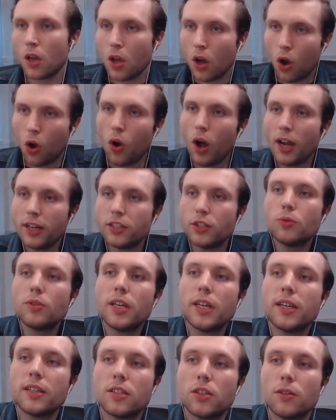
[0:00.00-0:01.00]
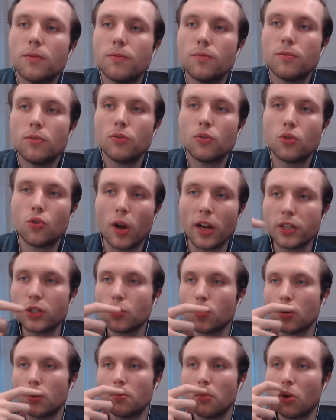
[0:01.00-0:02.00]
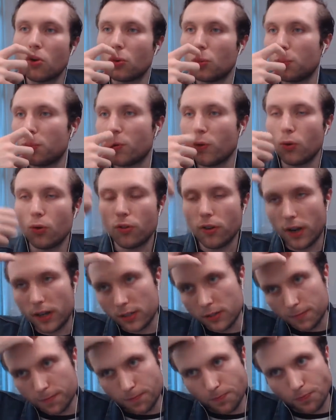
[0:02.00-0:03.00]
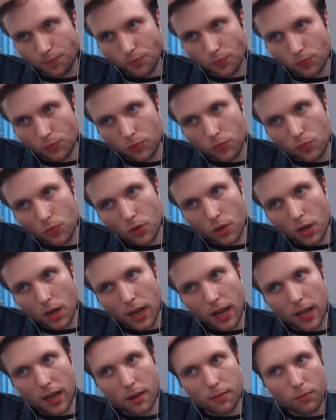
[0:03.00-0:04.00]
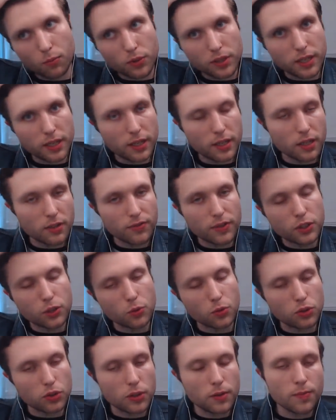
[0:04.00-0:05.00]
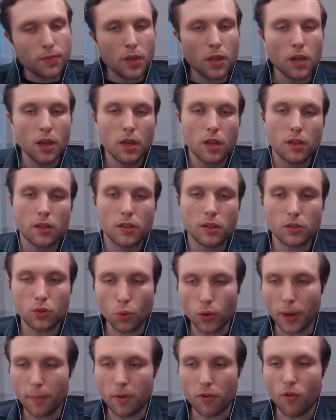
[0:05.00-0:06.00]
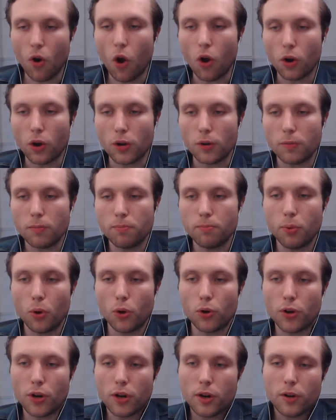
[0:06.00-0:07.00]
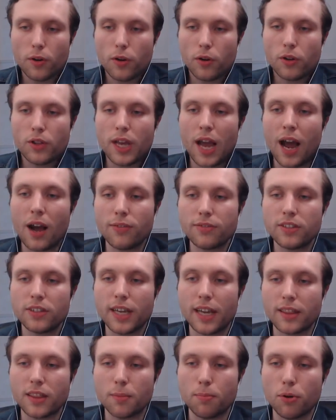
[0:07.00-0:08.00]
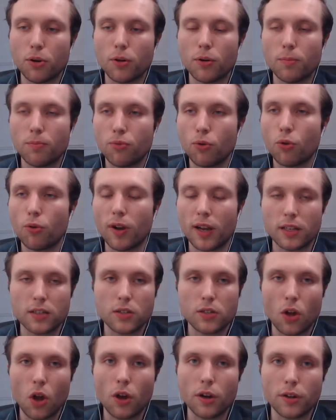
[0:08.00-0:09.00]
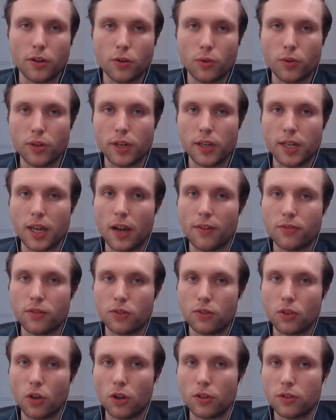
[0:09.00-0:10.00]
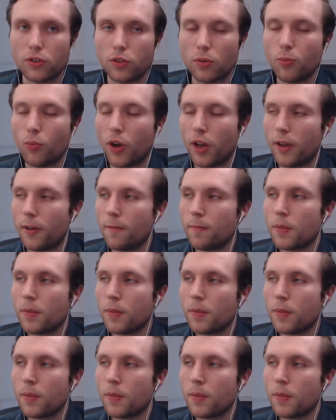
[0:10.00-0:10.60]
Well, I do think it's a gradual moral progress within individuals. Don't get me wrong, but you have to get the progress started, don't you? You have to start somewhere.